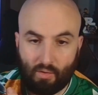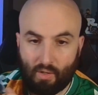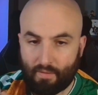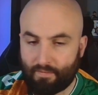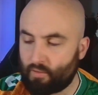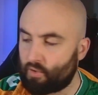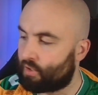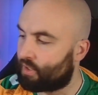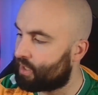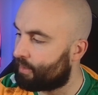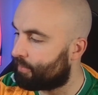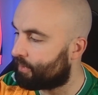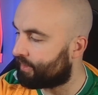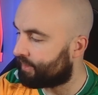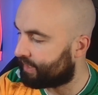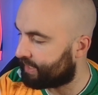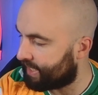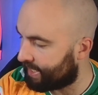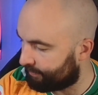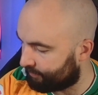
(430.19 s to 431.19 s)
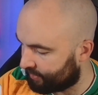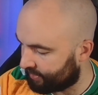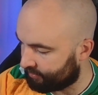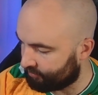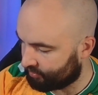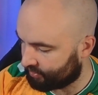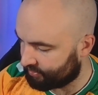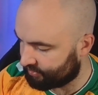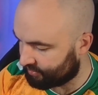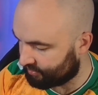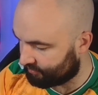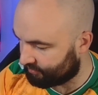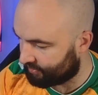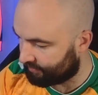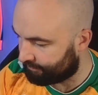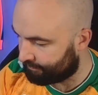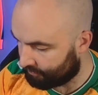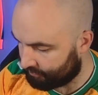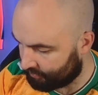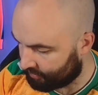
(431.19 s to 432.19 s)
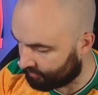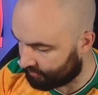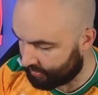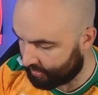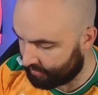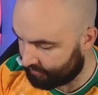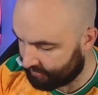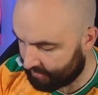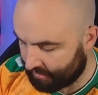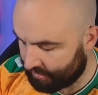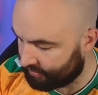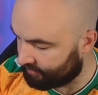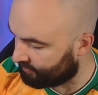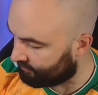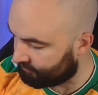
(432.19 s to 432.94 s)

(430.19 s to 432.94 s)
I've got a couple of the Napoli ones as well, and they're